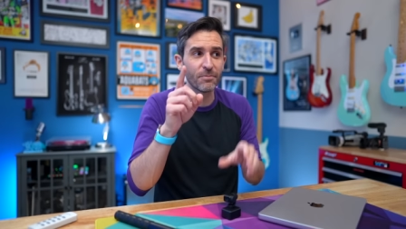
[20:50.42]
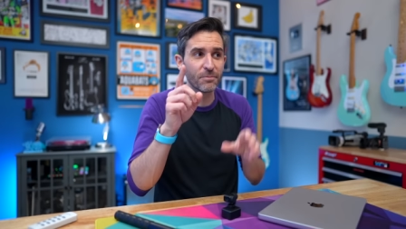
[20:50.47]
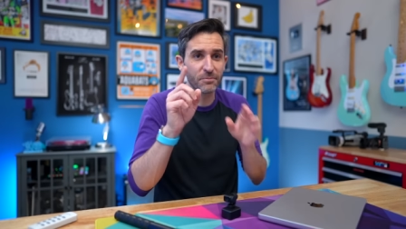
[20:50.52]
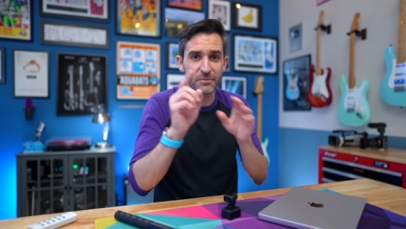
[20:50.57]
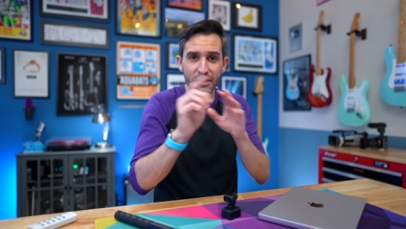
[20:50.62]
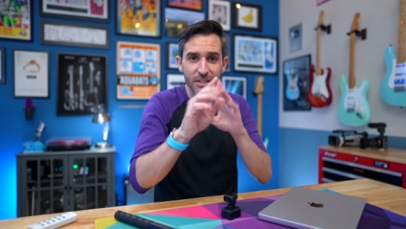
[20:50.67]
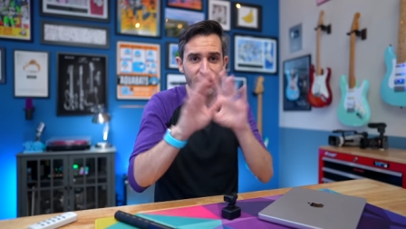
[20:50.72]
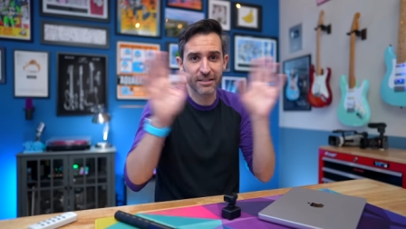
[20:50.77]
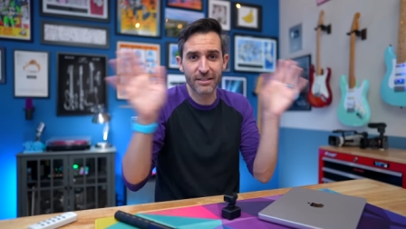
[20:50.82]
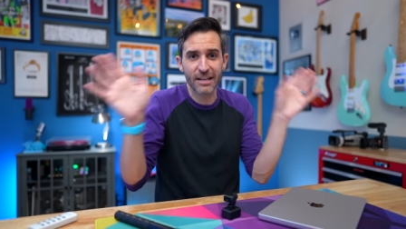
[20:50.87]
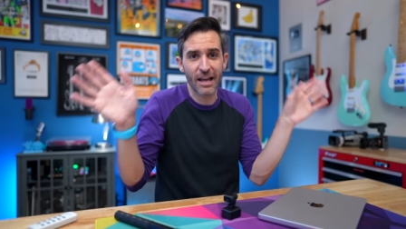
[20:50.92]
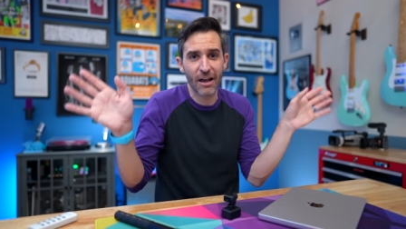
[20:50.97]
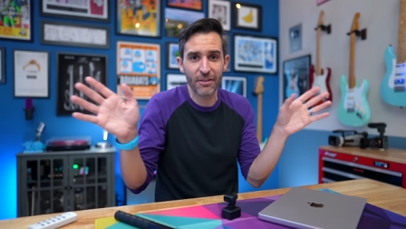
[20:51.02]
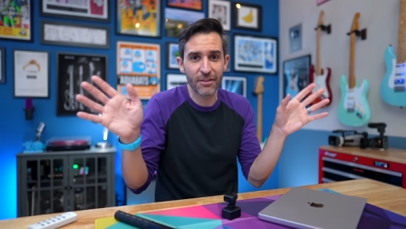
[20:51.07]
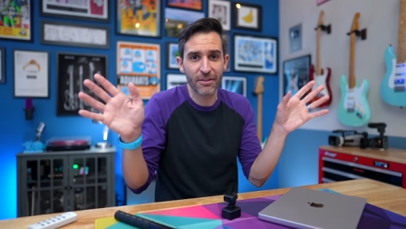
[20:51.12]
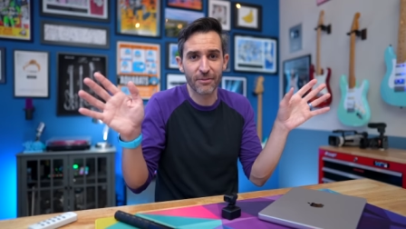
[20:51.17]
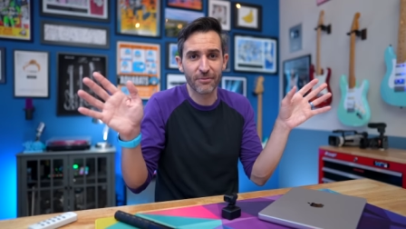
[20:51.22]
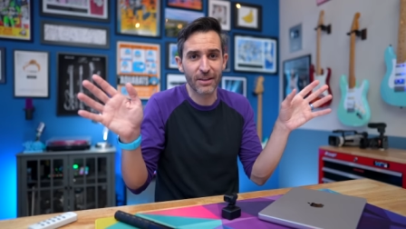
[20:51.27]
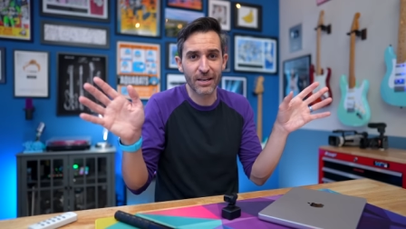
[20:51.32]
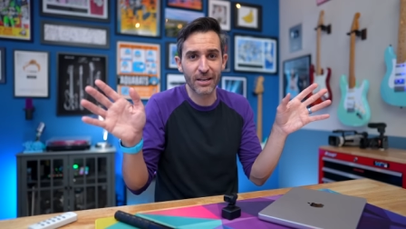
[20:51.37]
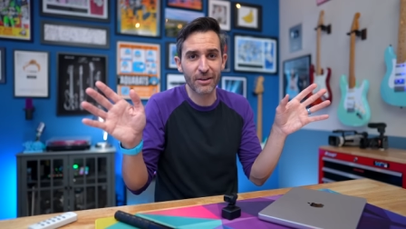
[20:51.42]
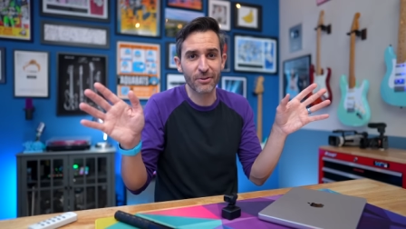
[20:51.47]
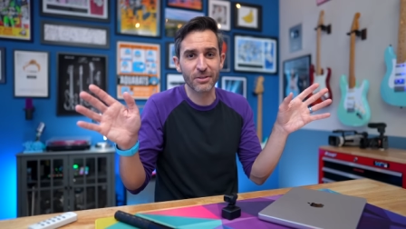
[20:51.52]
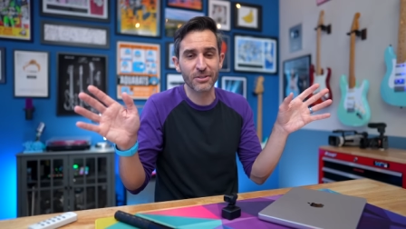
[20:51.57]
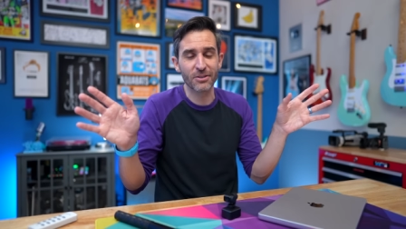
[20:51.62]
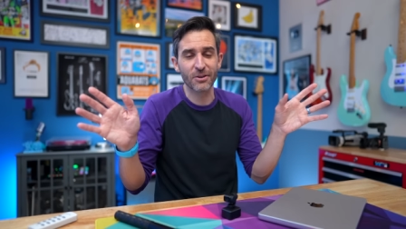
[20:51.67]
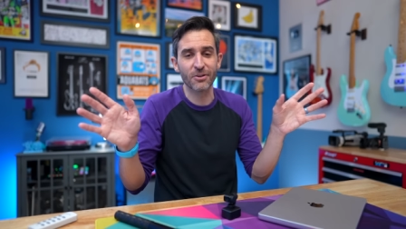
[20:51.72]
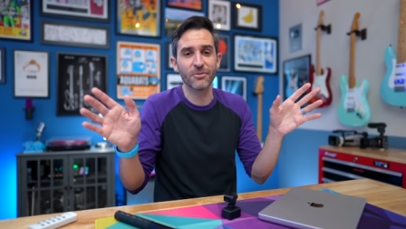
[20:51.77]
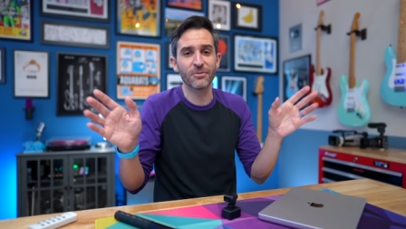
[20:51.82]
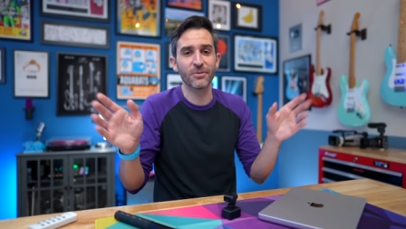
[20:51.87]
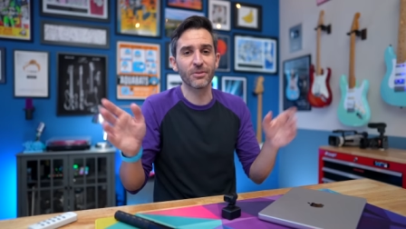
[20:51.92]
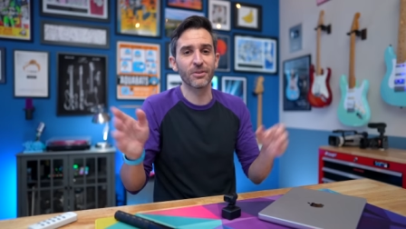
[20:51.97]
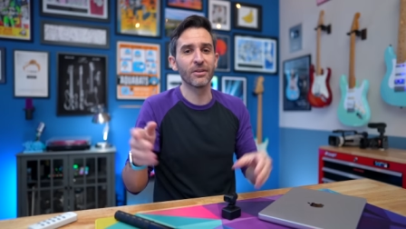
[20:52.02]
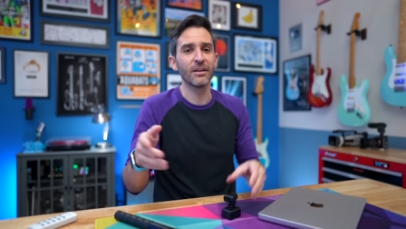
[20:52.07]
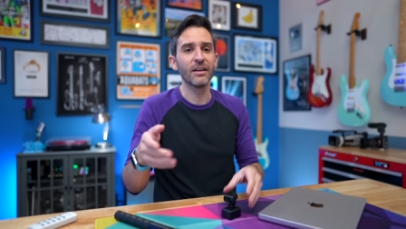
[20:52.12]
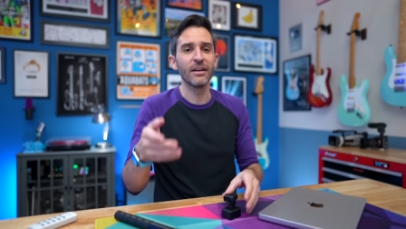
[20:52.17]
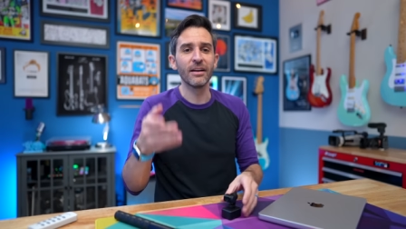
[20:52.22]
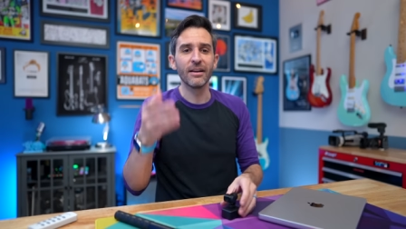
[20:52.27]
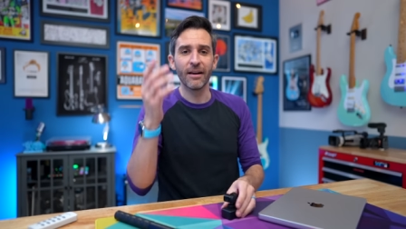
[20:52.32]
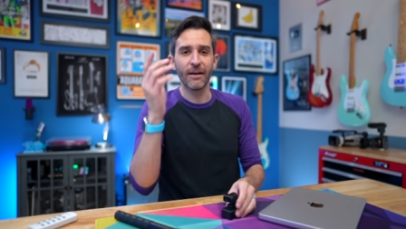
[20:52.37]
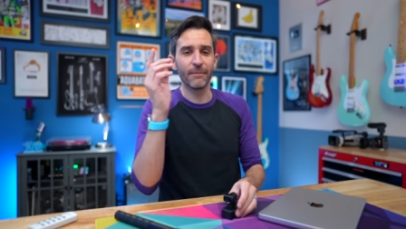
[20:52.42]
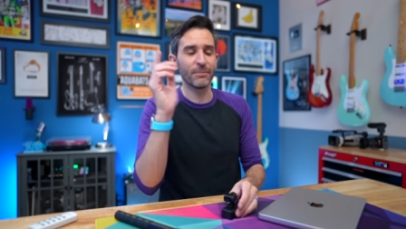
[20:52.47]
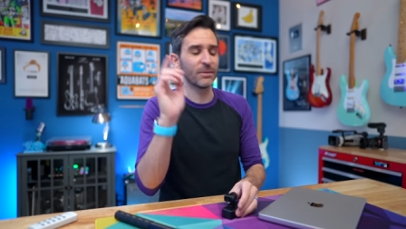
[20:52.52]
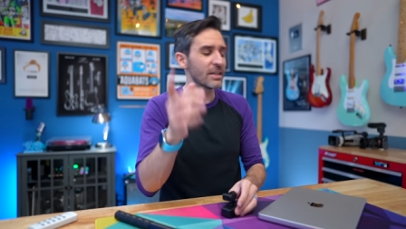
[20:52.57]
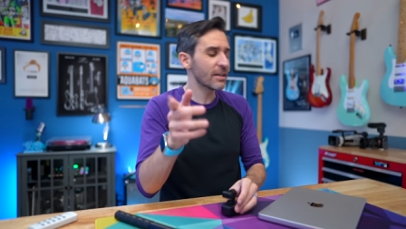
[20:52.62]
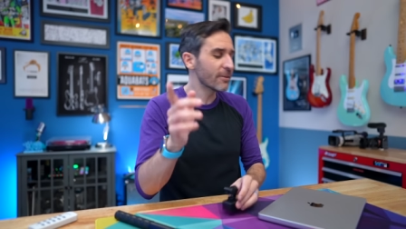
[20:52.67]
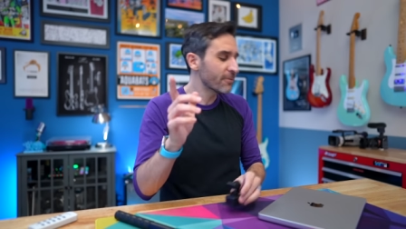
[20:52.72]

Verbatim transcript: just now that the video is over, I did